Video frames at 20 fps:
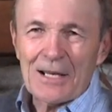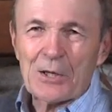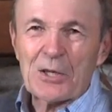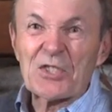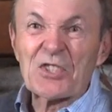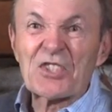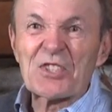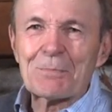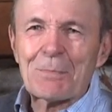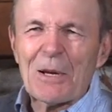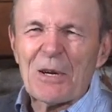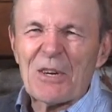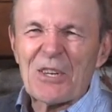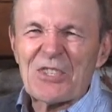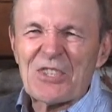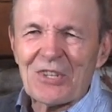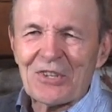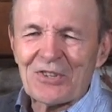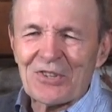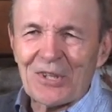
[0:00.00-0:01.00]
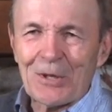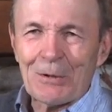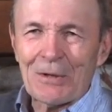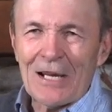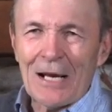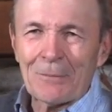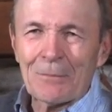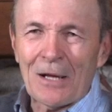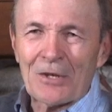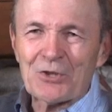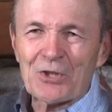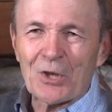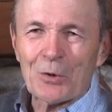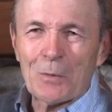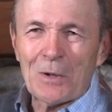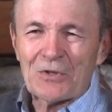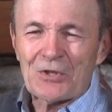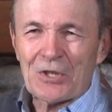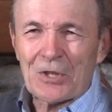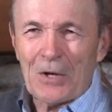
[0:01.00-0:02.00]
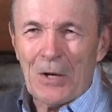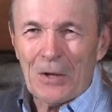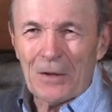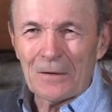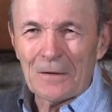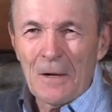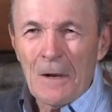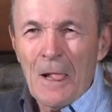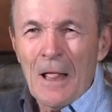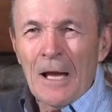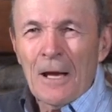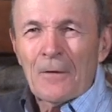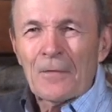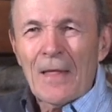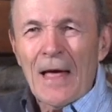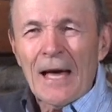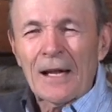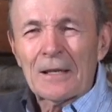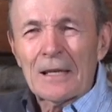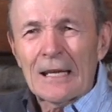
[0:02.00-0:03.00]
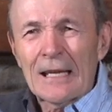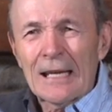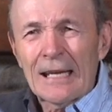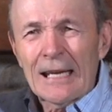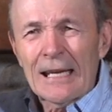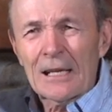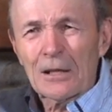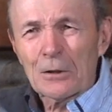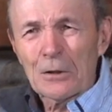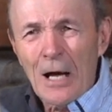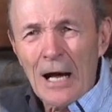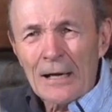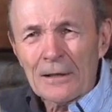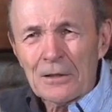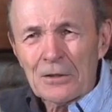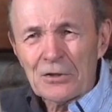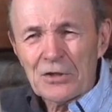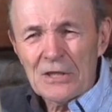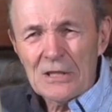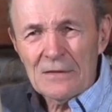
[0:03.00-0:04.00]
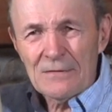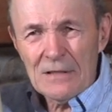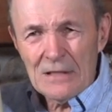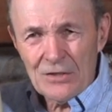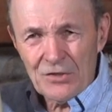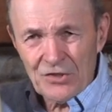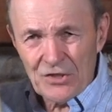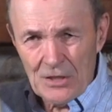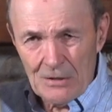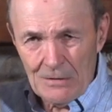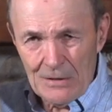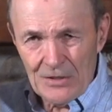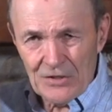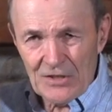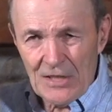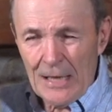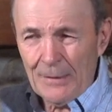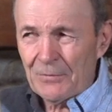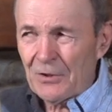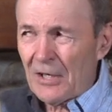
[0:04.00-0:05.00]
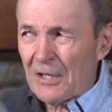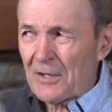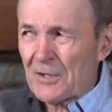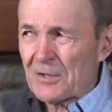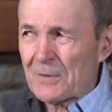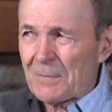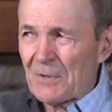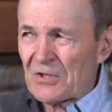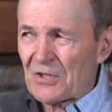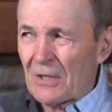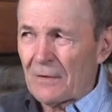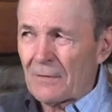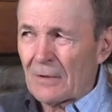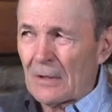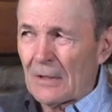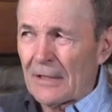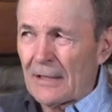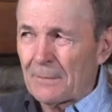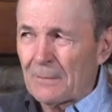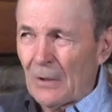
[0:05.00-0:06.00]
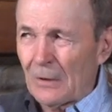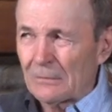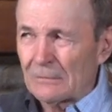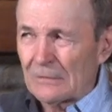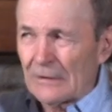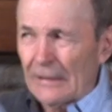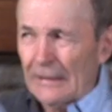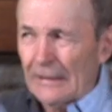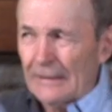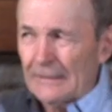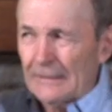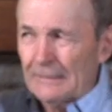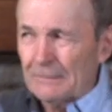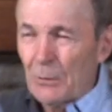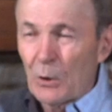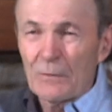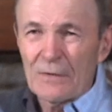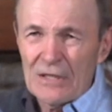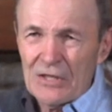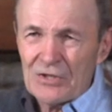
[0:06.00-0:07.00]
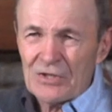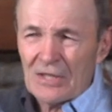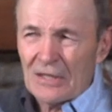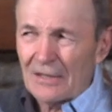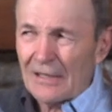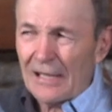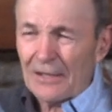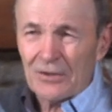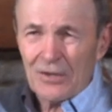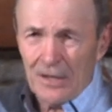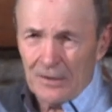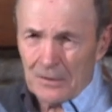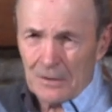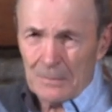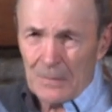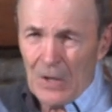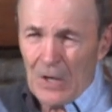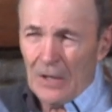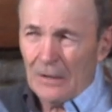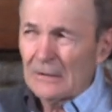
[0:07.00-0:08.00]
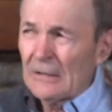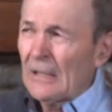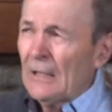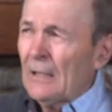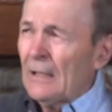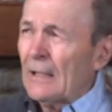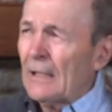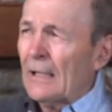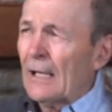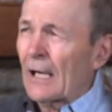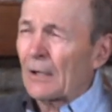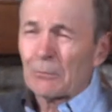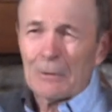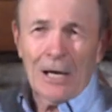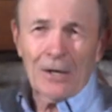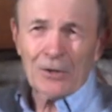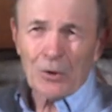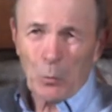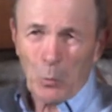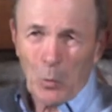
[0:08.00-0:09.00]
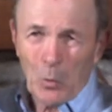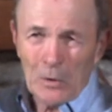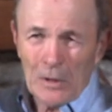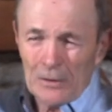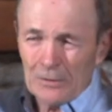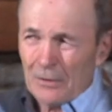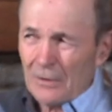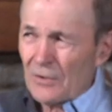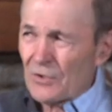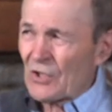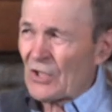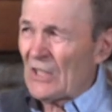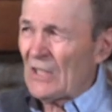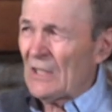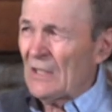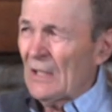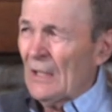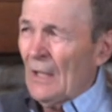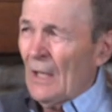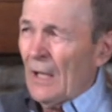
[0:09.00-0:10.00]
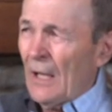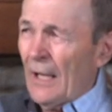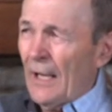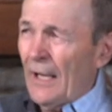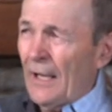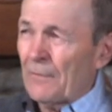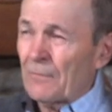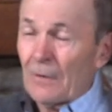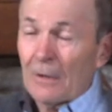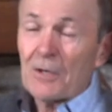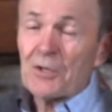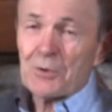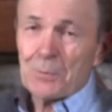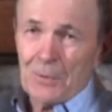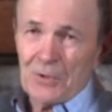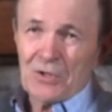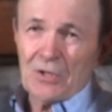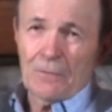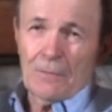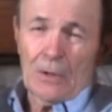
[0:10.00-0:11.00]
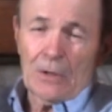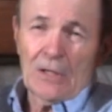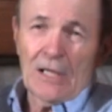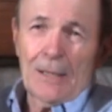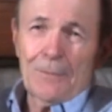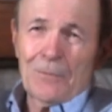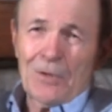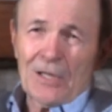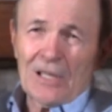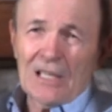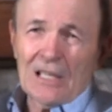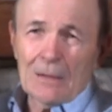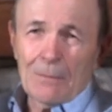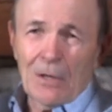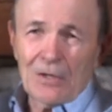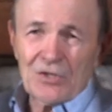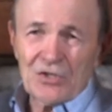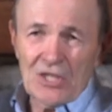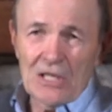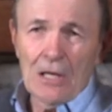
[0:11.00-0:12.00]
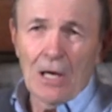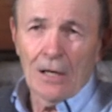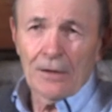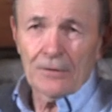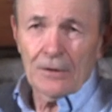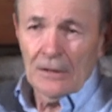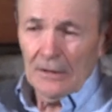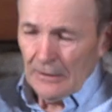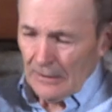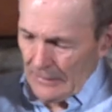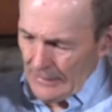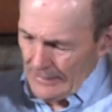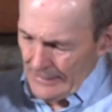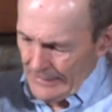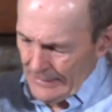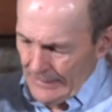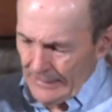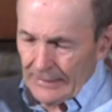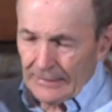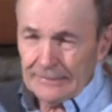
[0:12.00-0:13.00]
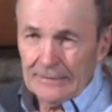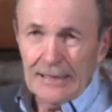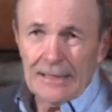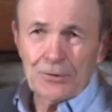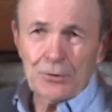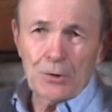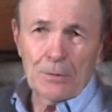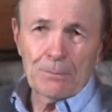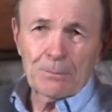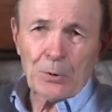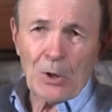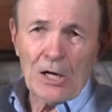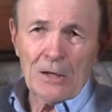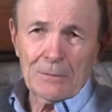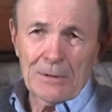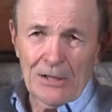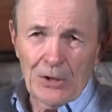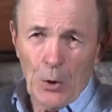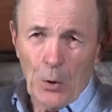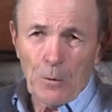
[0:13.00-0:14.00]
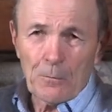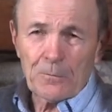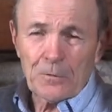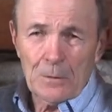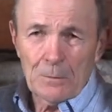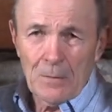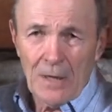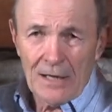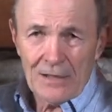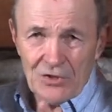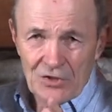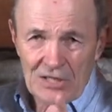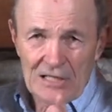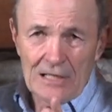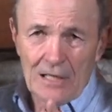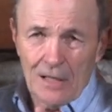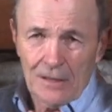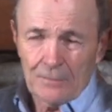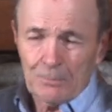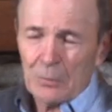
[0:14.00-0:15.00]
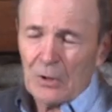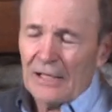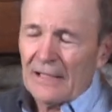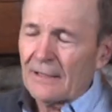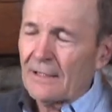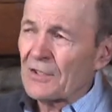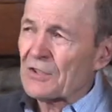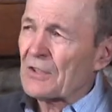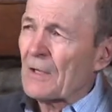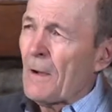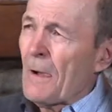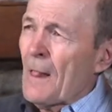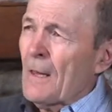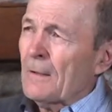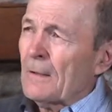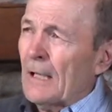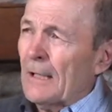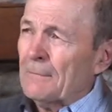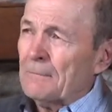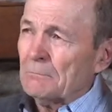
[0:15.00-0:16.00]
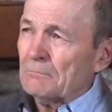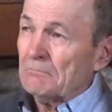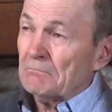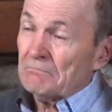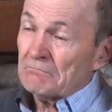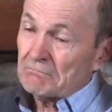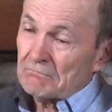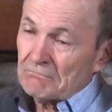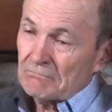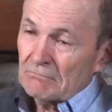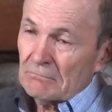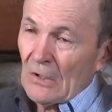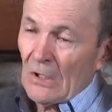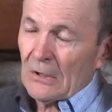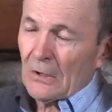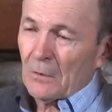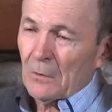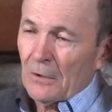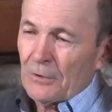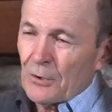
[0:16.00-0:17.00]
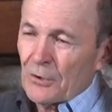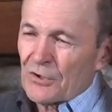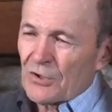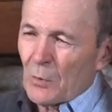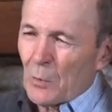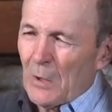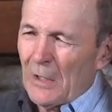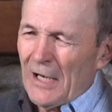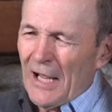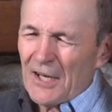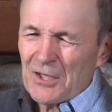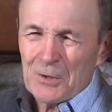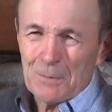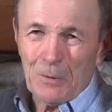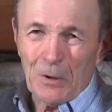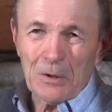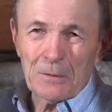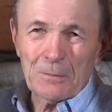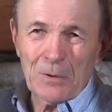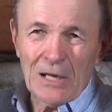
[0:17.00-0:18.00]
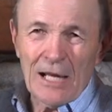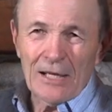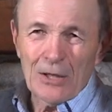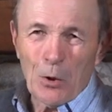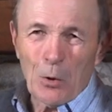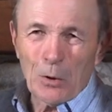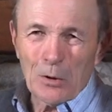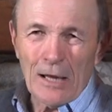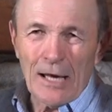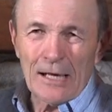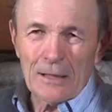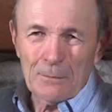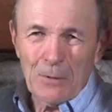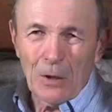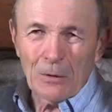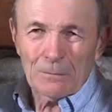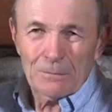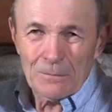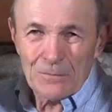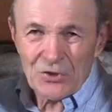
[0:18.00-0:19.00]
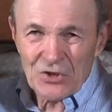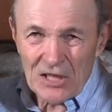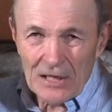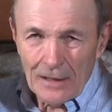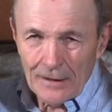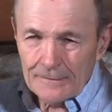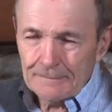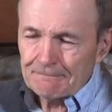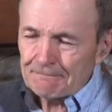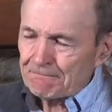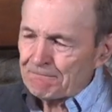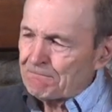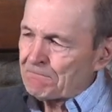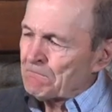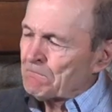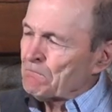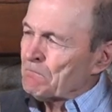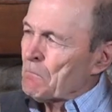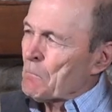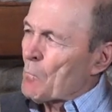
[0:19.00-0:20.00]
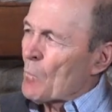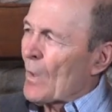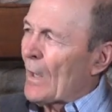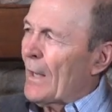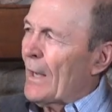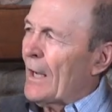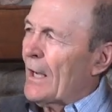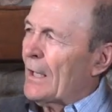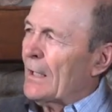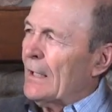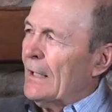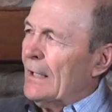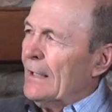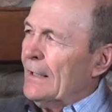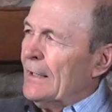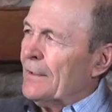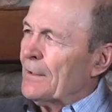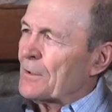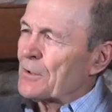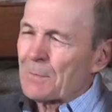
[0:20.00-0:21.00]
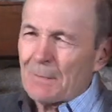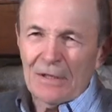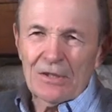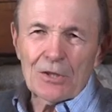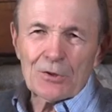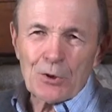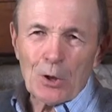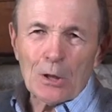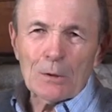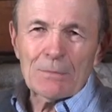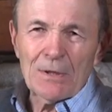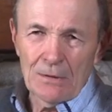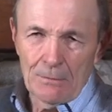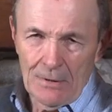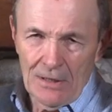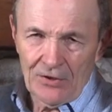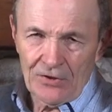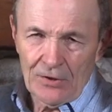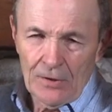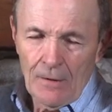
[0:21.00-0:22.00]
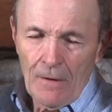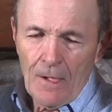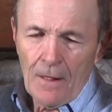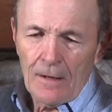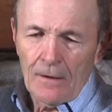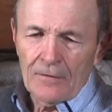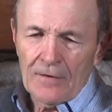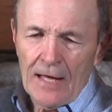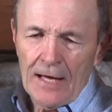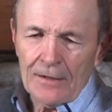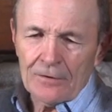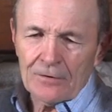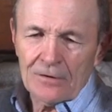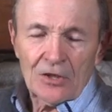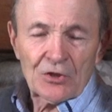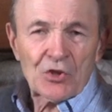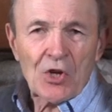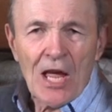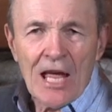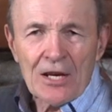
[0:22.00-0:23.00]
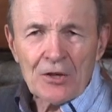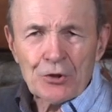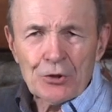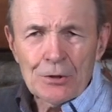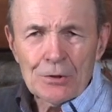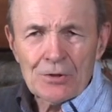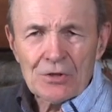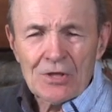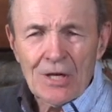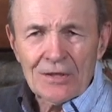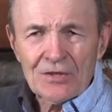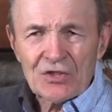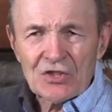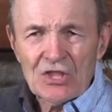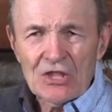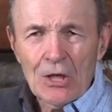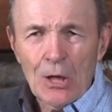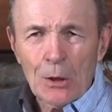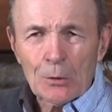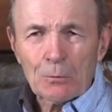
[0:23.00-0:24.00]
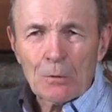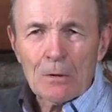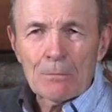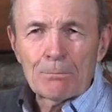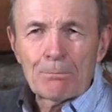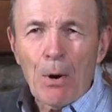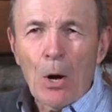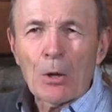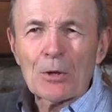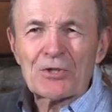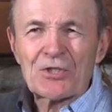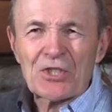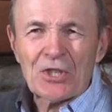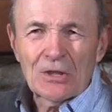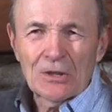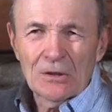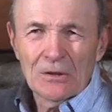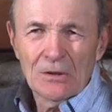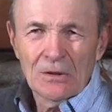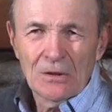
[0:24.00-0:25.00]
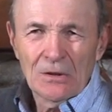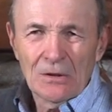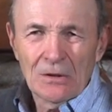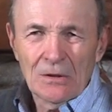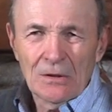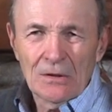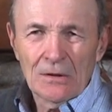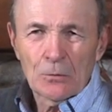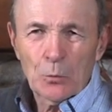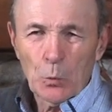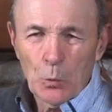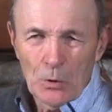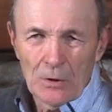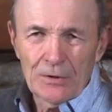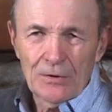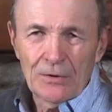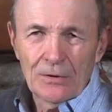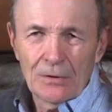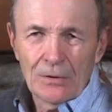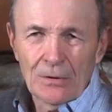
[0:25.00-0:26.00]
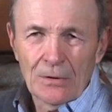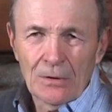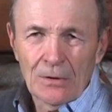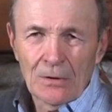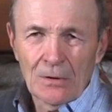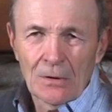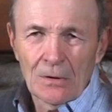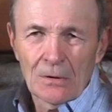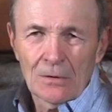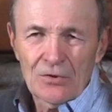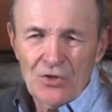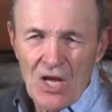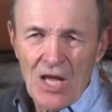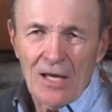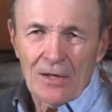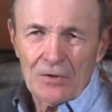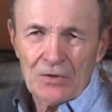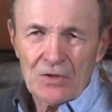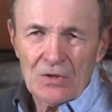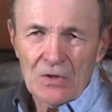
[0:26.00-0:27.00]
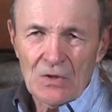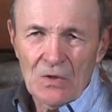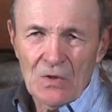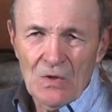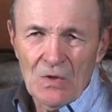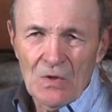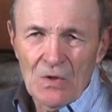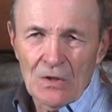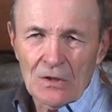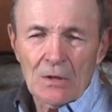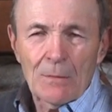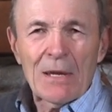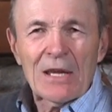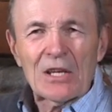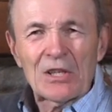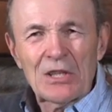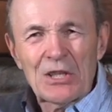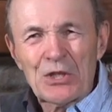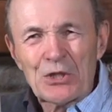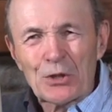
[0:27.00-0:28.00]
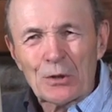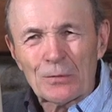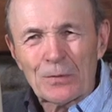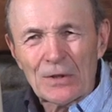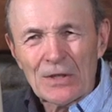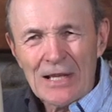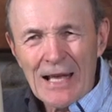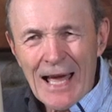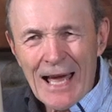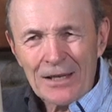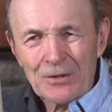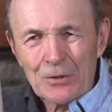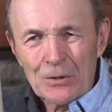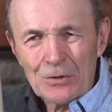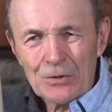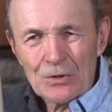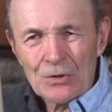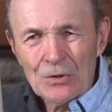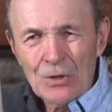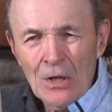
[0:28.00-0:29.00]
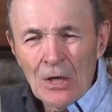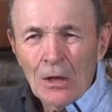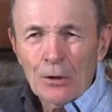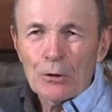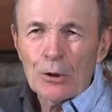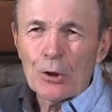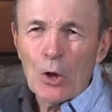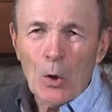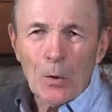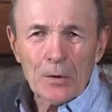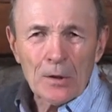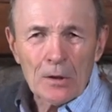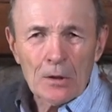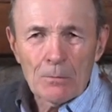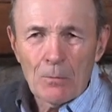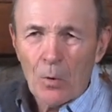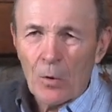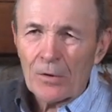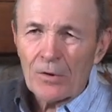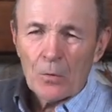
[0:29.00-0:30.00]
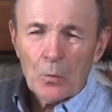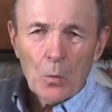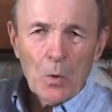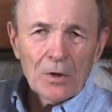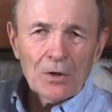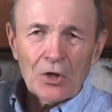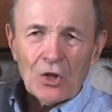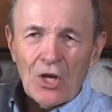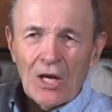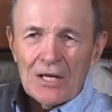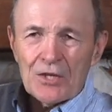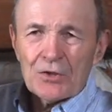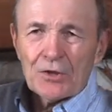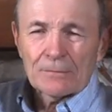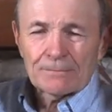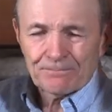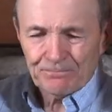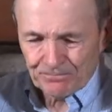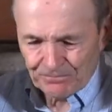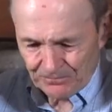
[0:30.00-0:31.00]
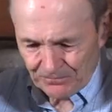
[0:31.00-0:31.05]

conspiracy theory, I'm not sure what you call it, that in a lot of the TV series, and I'm thinking specifically about movies like Thunderball, Around the World Under the Sea, and very specifically, I'm thinking about Sea Hunt. And yes, you probably know from my Sea Hunt playlist, I don't want to use the word expert, but I know a lot about Sea Hunt. There's been this urban myth that the tanks used on Sea Hunt were balsa wood tanks to make it easier for the actors. You know that on more than one occasion,